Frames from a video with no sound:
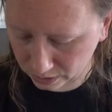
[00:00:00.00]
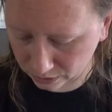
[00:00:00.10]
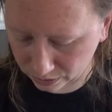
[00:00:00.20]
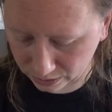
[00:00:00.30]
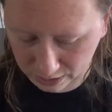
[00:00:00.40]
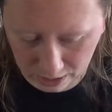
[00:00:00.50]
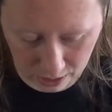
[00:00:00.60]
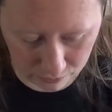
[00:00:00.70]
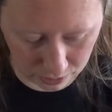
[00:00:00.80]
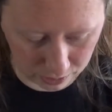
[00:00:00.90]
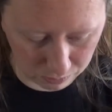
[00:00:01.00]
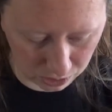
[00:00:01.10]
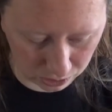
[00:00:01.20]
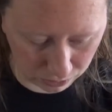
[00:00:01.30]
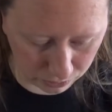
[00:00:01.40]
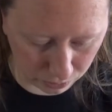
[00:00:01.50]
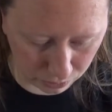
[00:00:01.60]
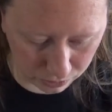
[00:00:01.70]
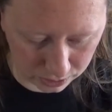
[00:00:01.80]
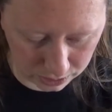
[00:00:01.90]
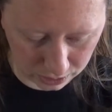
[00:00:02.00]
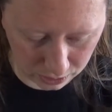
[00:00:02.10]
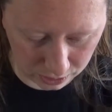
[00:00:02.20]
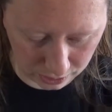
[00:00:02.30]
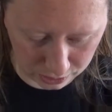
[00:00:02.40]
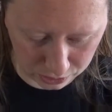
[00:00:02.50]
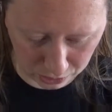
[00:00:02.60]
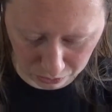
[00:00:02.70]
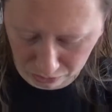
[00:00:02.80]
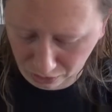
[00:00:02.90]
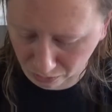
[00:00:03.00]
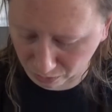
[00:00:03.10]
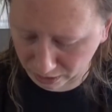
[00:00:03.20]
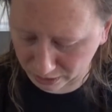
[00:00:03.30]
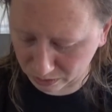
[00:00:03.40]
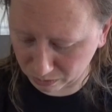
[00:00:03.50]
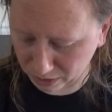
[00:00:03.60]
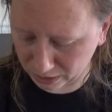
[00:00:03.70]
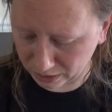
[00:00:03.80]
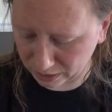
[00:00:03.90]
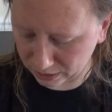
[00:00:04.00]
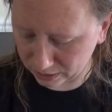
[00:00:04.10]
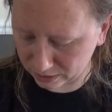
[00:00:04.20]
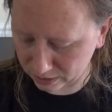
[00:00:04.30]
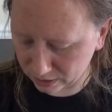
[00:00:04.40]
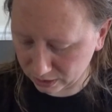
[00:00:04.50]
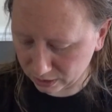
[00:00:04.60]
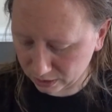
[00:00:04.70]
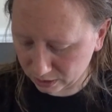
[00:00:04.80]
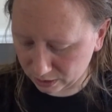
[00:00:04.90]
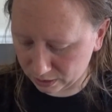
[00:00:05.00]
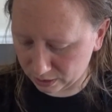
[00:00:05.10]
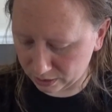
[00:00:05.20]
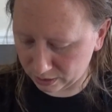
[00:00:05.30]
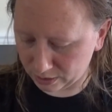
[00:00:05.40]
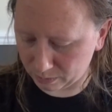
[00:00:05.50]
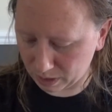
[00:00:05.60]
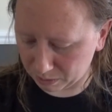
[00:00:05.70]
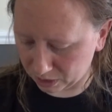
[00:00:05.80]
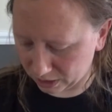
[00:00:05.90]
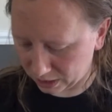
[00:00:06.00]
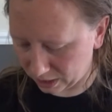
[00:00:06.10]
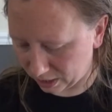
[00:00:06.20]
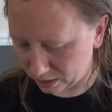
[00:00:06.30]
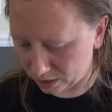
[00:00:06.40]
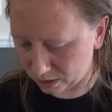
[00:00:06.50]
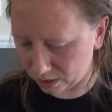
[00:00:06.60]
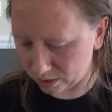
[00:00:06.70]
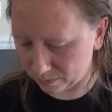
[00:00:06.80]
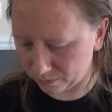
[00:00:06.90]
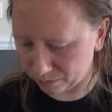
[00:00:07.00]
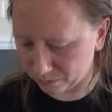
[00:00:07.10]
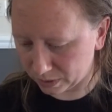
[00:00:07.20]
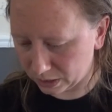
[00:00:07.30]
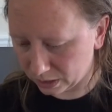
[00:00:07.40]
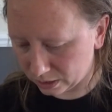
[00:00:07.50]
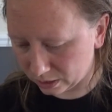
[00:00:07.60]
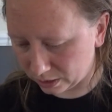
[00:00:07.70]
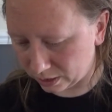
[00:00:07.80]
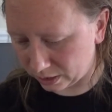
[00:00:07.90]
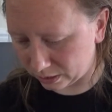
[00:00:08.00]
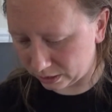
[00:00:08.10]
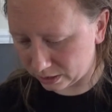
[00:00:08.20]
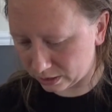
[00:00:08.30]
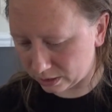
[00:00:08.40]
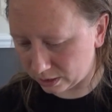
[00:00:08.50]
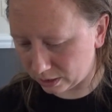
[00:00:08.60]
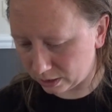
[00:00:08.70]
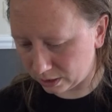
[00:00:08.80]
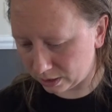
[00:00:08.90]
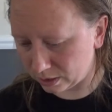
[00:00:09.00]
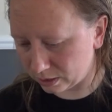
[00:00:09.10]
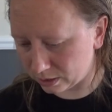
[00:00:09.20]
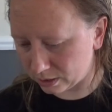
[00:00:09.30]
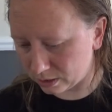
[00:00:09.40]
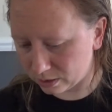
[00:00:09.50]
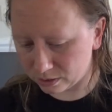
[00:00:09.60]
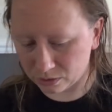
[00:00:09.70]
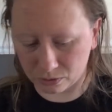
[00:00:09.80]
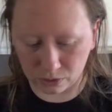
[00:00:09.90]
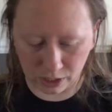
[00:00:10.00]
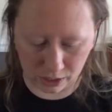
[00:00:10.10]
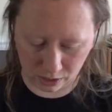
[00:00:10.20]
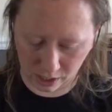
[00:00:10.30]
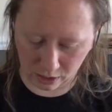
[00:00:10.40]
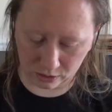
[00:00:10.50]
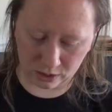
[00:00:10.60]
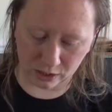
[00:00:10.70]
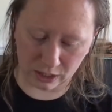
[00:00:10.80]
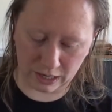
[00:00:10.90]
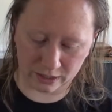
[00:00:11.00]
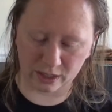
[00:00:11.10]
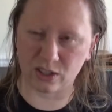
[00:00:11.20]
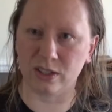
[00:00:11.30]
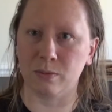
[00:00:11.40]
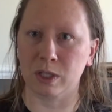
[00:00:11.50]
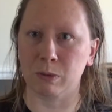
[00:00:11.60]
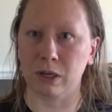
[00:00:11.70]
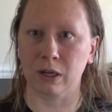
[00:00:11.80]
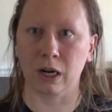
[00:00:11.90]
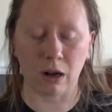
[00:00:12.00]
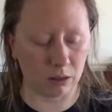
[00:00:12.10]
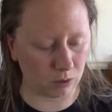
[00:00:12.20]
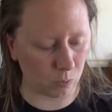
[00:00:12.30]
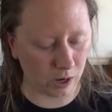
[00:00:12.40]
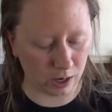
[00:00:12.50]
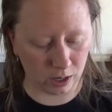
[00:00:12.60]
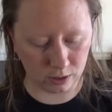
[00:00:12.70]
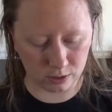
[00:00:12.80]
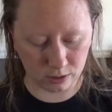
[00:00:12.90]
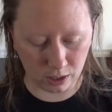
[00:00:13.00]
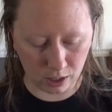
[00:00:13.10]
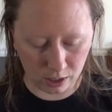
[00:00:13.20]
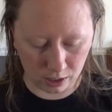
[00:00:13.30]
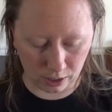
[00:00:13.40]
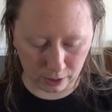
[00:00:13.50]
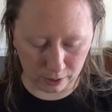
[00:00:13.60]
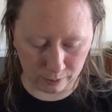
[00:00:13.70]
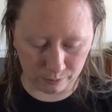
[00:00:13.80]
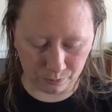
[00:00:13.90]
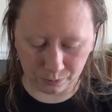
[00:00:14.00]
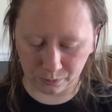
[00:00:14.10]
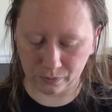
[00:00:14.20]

goodness, I have like a million florals in here and I don't know what is what. I'm gonna guess that at least these three are Alison glass. That just seems to be her colorways and